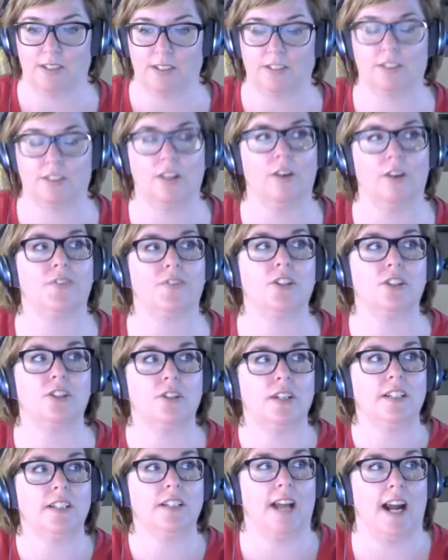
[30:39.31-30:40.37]
So if you're
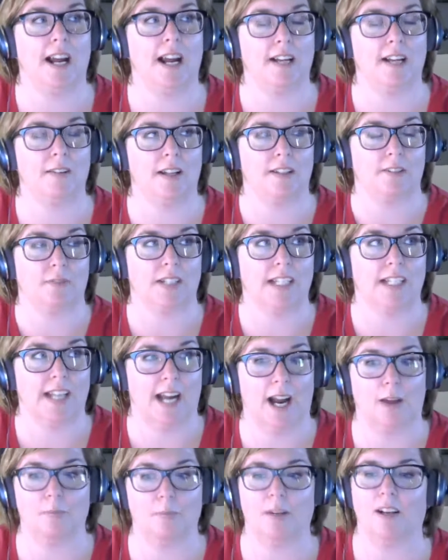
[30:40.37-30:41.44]
doing that in the
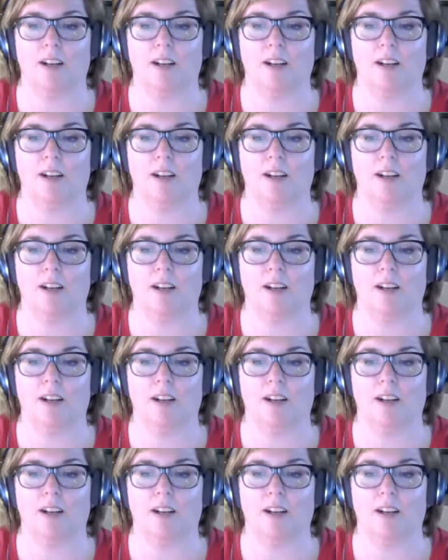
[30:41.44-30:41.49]
recap,